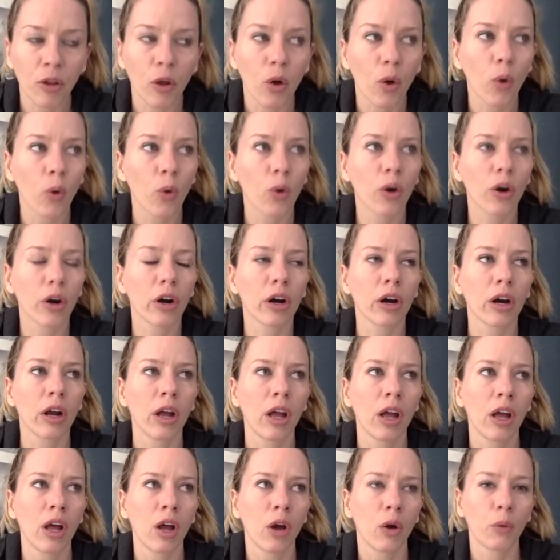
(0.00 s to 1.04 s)
Or
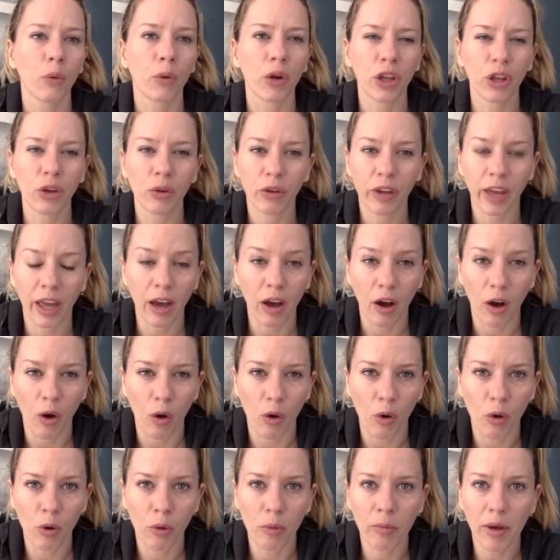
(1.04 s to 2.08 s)
when you get
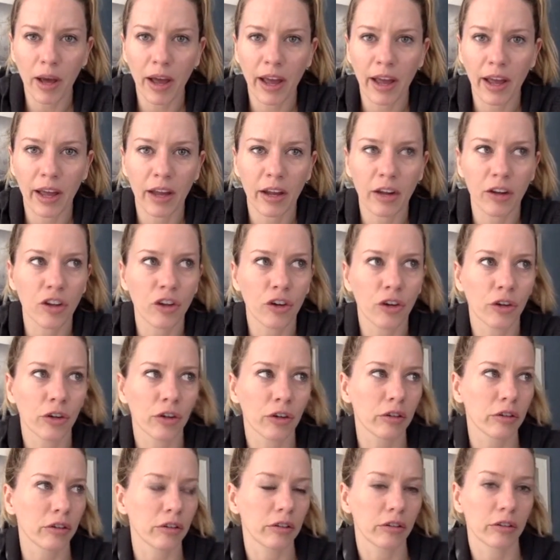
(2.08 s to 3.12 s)
home and
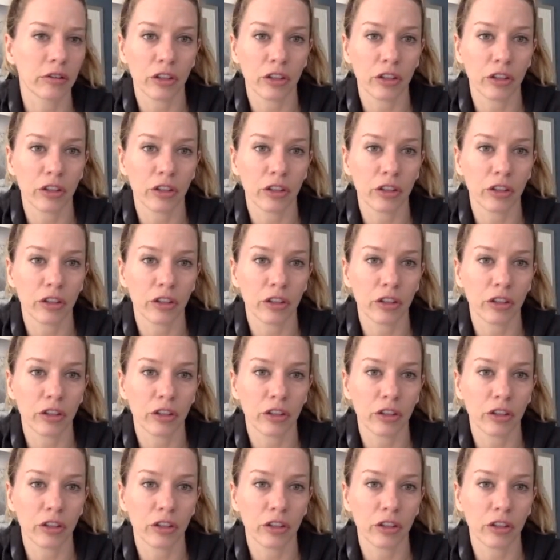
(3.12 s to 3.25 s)
your